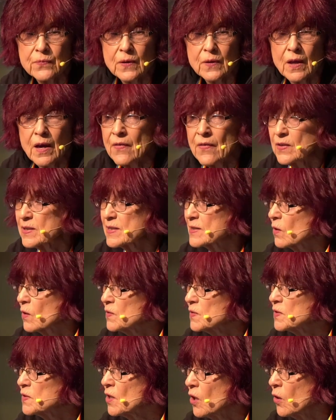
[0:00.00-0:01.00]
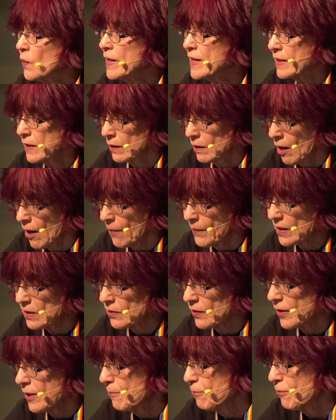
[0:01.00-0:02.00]
and the
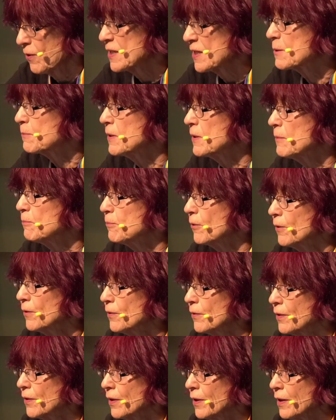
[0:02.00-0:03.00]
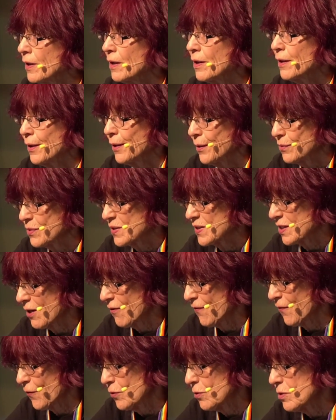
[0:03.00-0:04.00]
socioeconomically oppressed people who
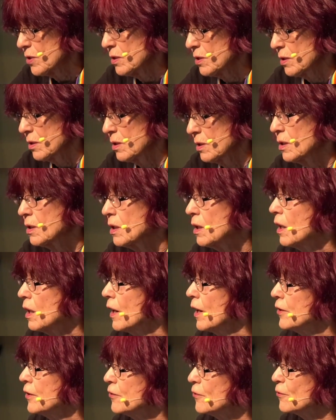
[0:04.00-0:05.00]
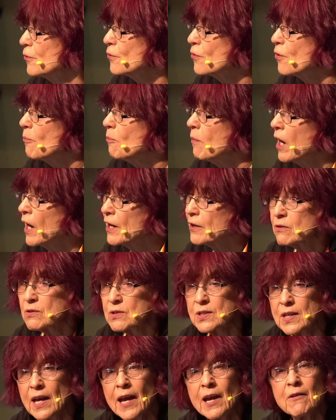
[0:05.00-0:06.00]
suffered under the
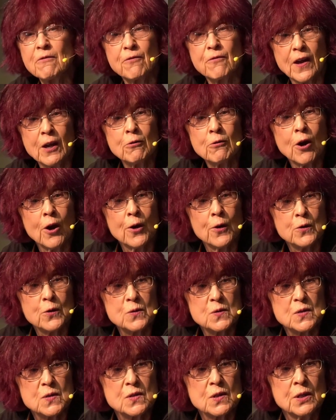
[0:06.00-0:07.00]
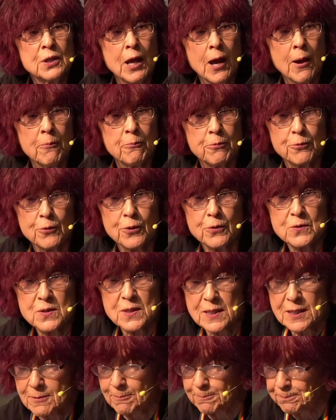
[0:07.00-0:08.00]
modern-day pharaohs and emperors.